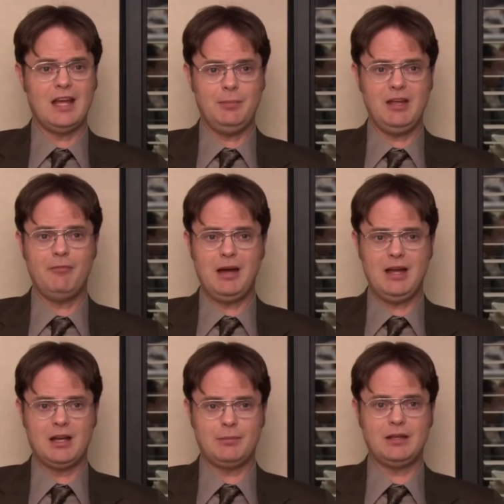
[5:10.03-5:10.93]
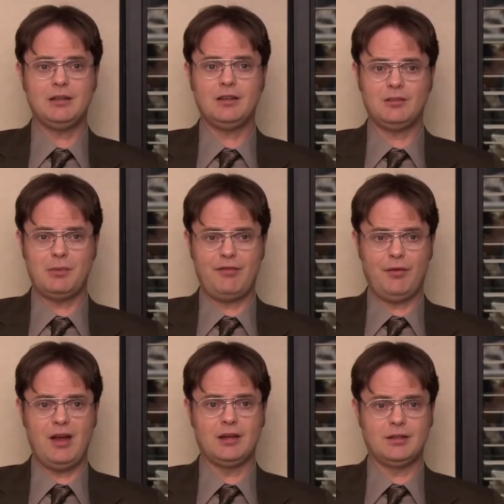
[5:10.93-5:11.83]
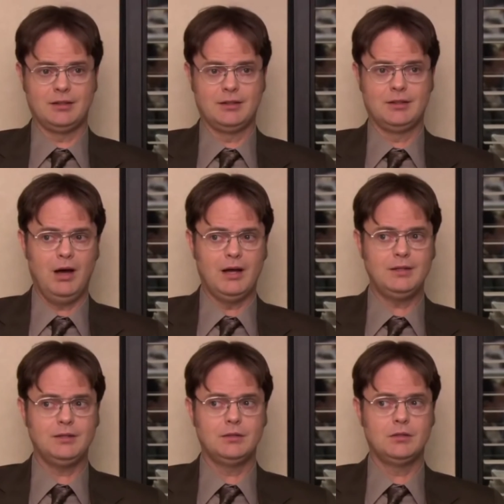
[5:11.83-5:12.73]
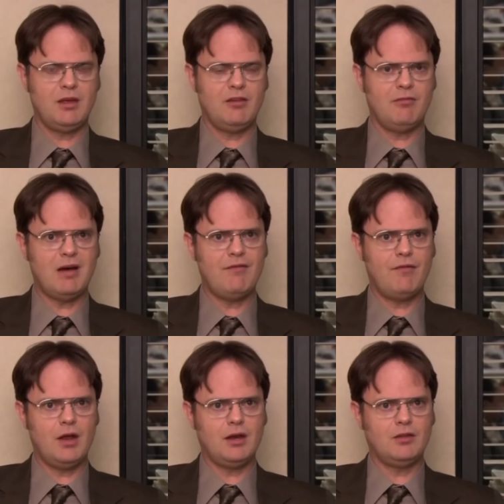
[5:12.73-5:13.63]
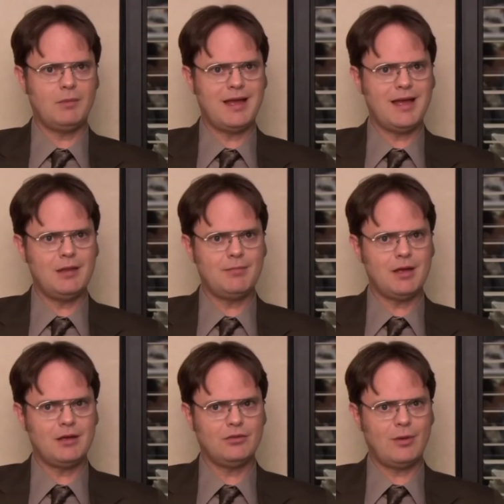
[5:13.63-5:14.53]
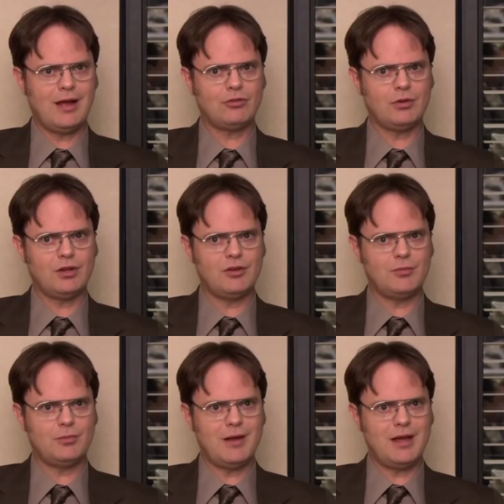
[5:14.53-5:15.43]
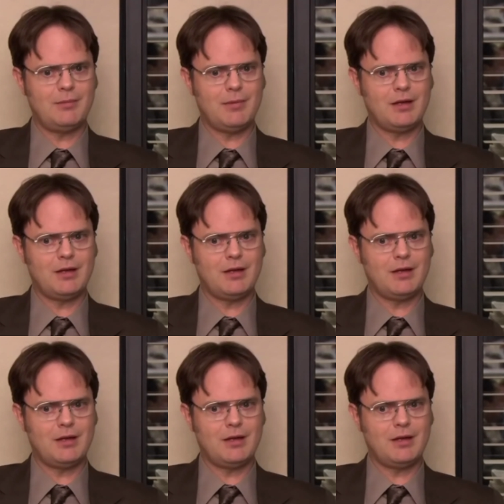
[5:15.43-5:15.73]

And the enemy of my enemy is my friend. But enemy of my friend is my enemy, so actually Jim is my